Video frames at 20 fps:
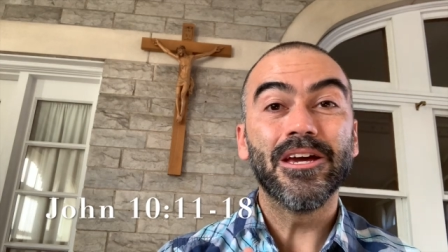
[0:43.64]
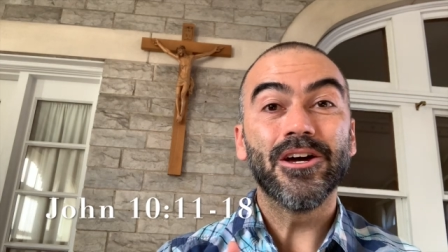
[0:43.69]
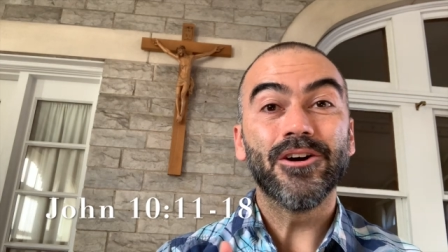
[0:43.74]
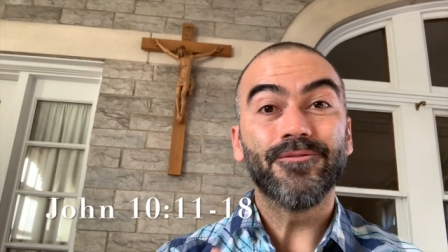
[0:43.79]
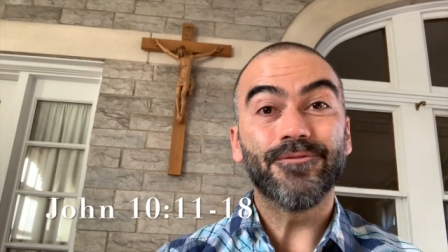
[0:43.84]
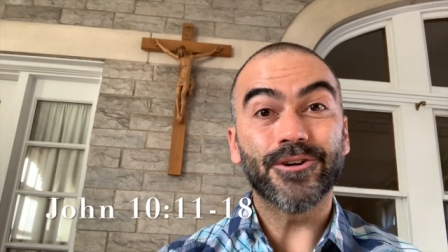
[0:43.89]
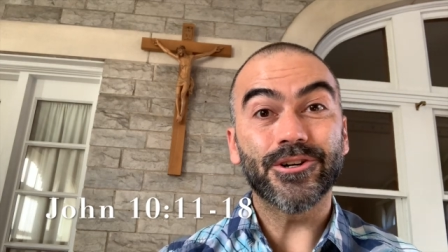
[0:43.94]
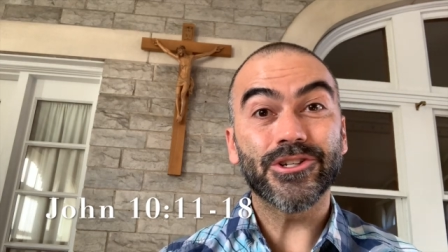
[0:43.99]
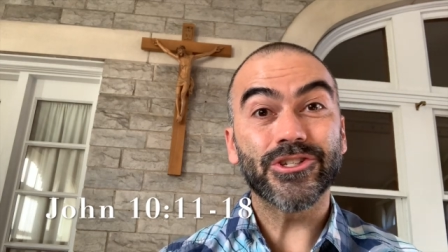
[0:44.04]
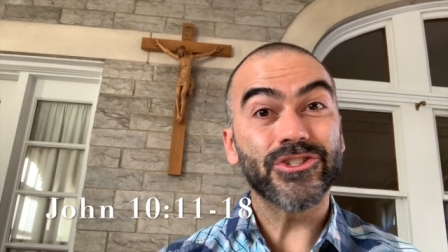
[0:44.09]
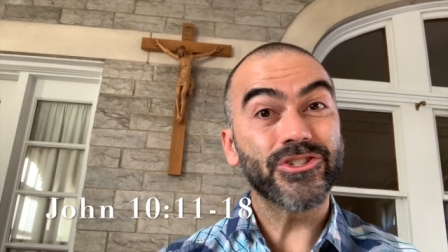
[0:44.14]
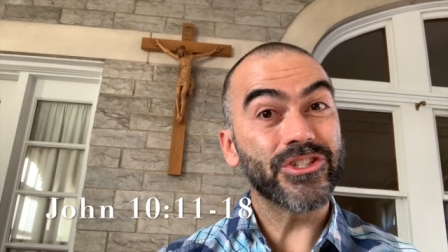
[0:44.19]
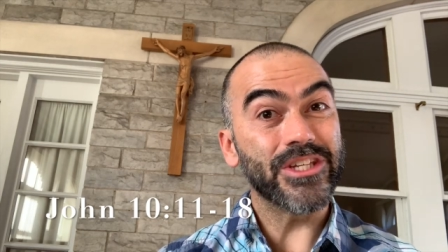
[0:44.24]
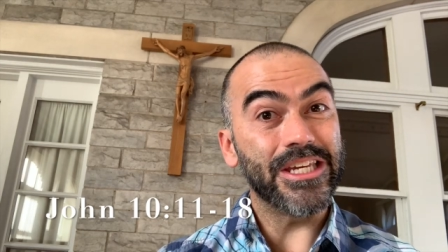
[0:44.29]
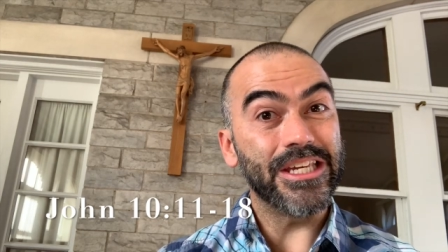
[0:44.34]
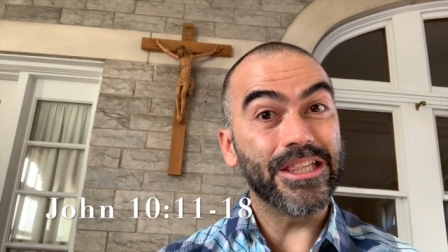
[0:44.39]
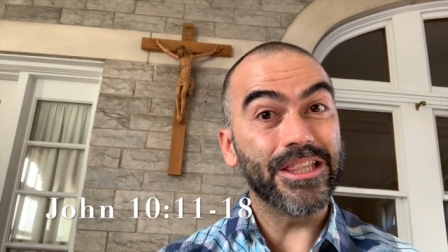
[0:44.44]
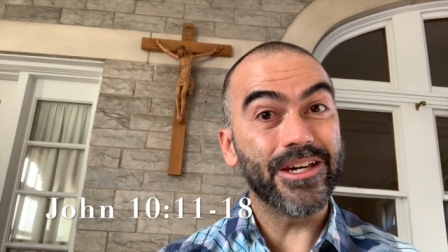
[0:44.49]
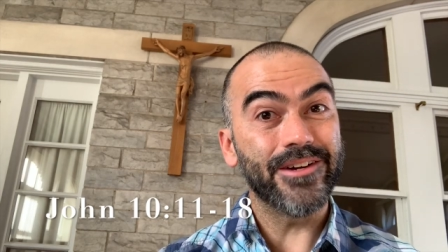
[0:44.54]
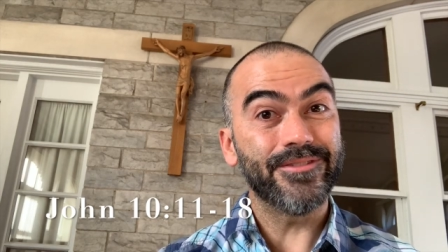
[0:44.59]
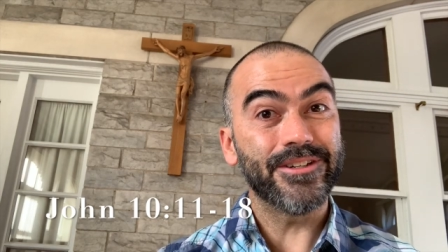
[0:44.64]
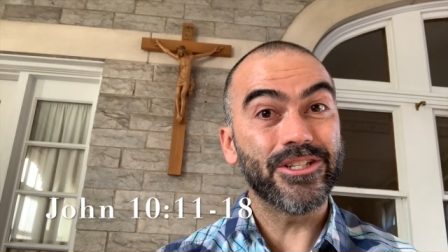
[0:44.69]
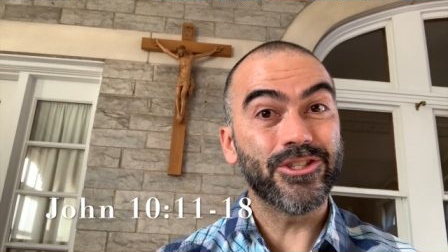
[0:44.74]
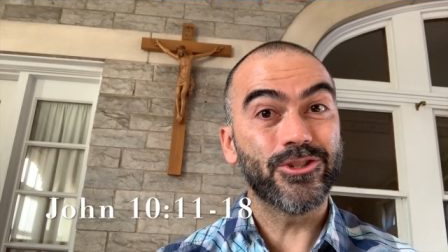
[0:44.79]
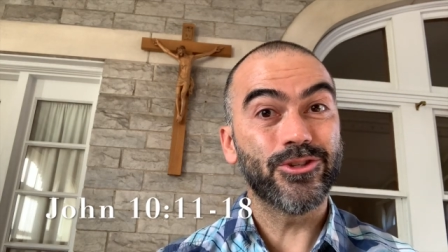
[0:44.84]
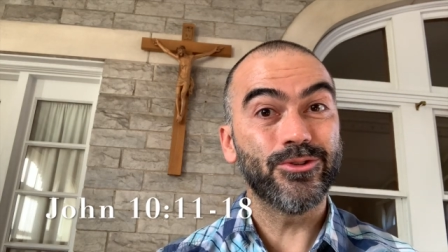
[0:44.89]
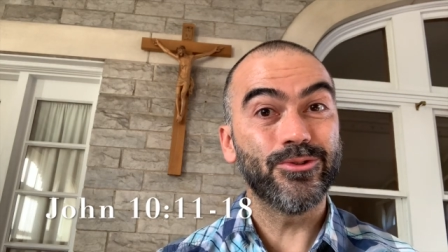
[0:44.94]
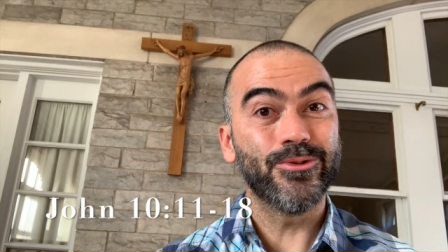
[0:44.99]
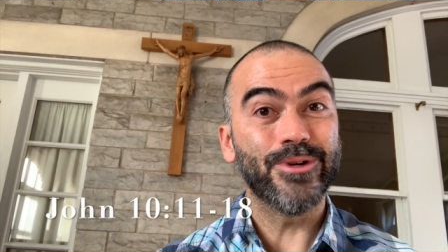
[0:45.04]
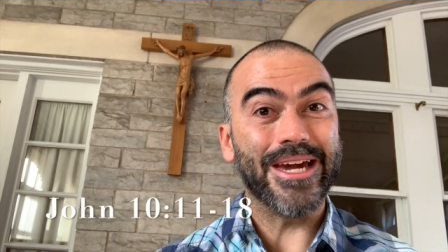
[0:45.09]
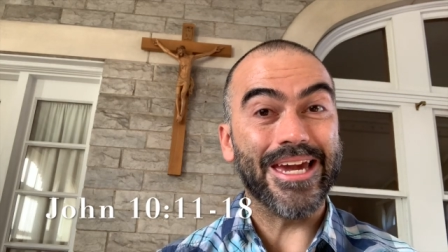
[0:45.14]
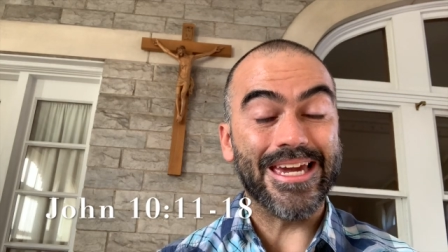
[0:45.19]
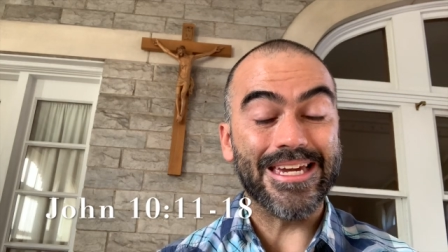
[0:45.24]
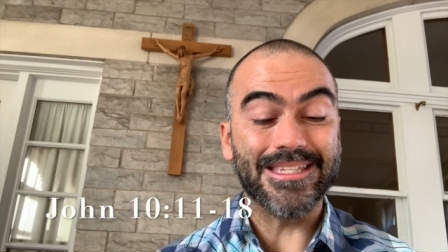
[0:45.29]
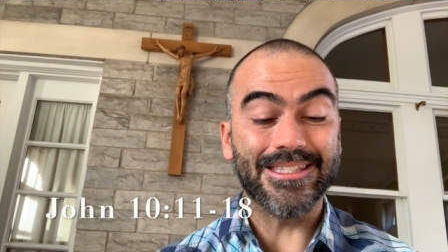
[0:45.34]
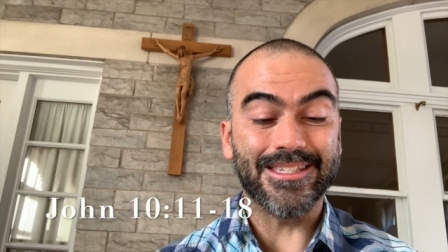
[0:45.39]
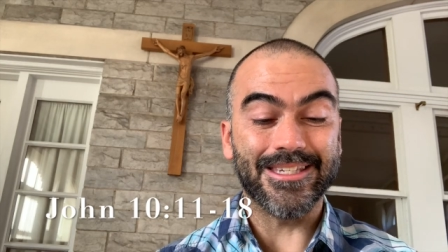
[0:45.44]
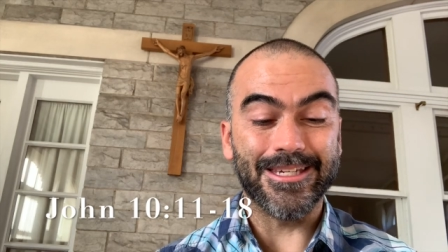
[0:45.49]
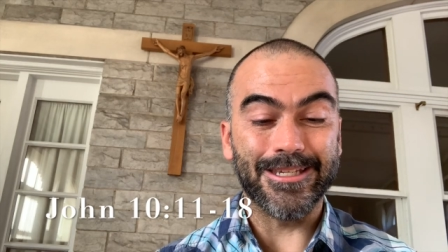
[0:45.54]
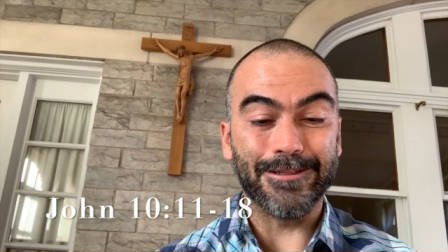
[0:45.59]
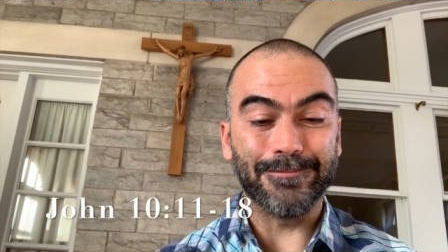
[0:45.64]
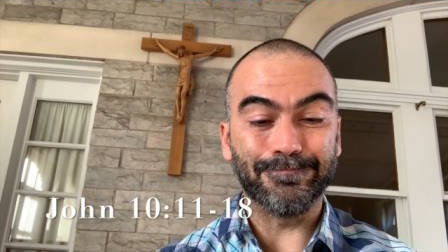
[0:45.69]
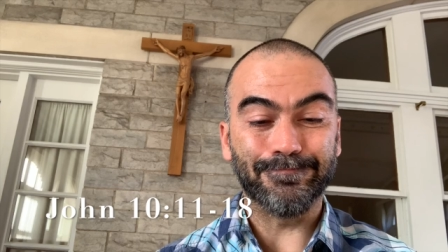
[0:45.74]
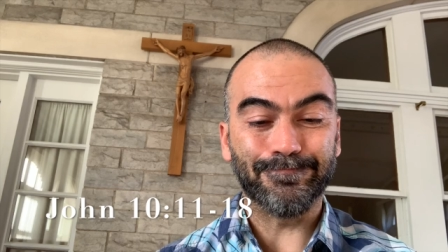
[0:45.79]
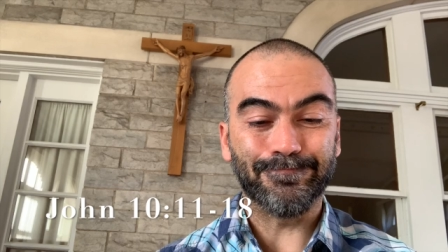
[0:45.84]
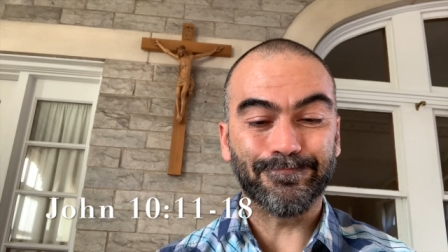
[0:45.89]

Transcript: verses 11 to 18.